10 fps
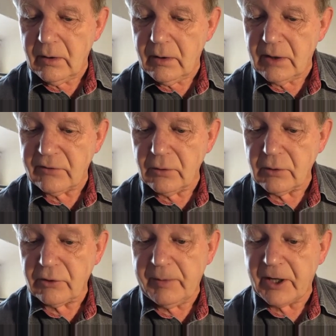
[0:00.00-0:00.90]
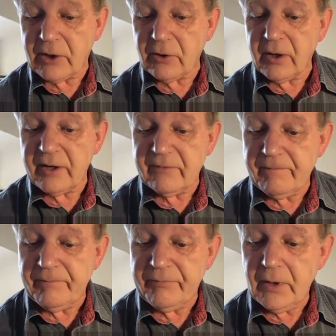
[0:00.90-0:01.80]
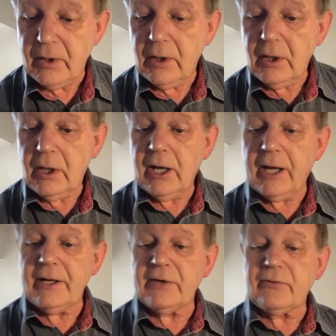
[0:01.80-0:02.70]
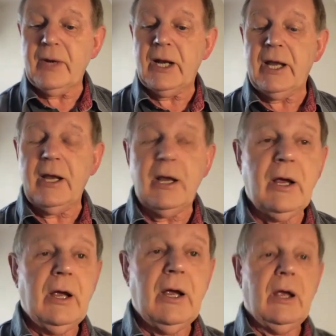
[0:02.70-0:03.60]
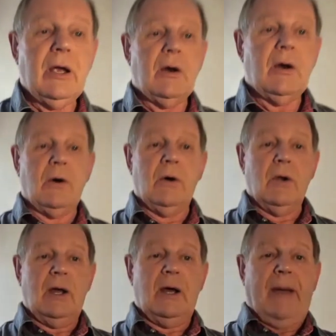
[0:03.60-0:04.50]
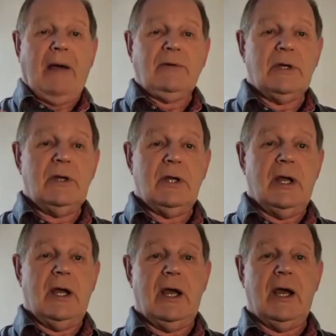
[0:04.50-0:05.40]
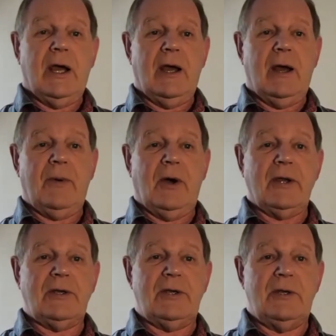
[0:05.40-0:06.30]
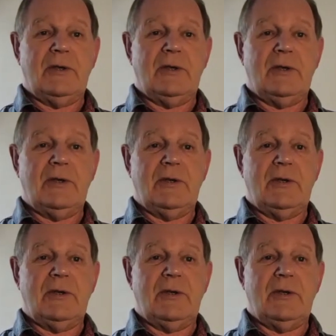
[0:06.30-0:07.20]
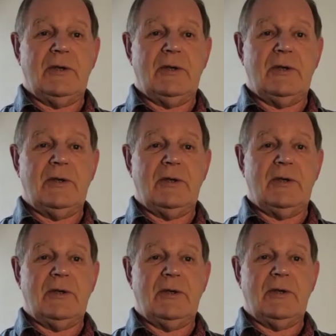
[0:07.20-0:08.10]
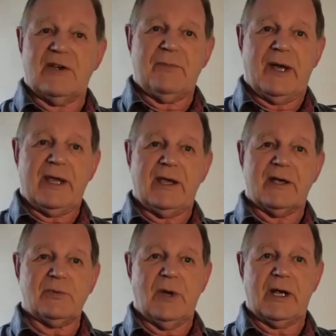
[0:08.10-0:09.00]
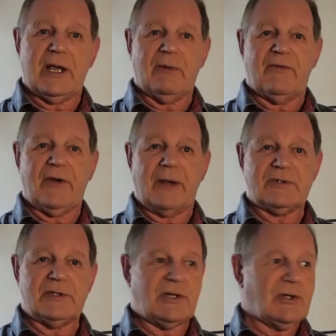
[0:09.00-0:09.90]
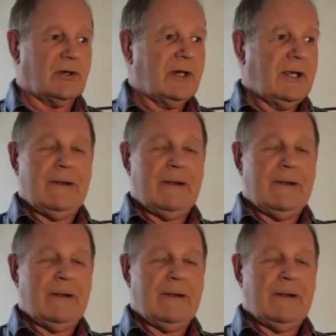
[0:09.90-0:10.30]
It's called Creepy Crawlies. And it's really all about a boy. And I dug a lot of potatoes with kids over my years working with farmers and children.